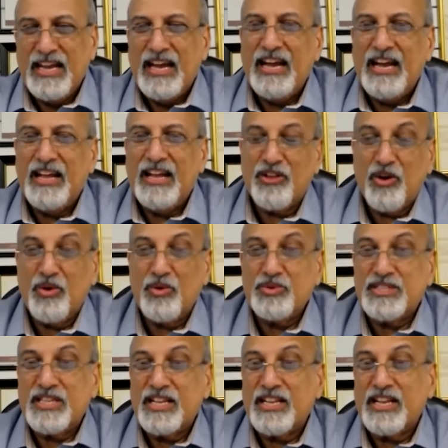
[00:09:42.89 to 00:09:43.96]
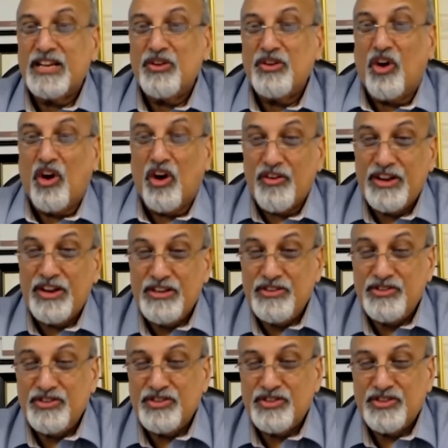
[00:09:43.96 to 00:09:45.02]
And those that are in
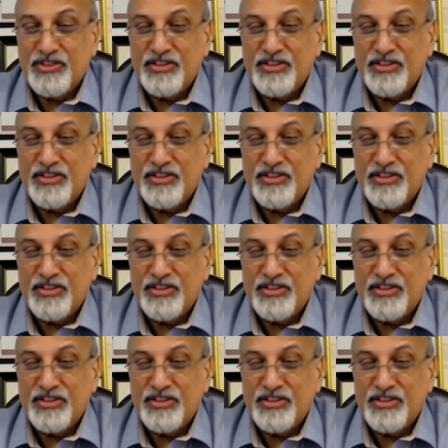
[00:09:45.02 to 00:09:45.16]
orange,